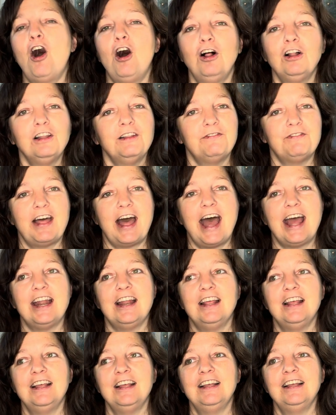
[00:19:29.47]
all of
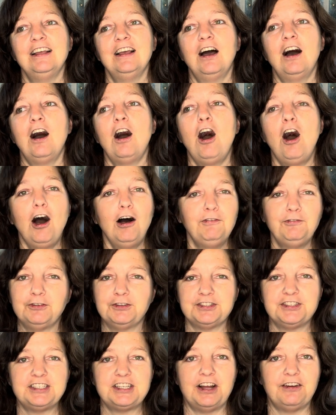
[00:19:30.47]
that
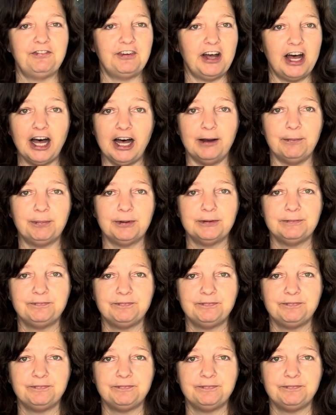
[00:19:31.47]
awful stuff up.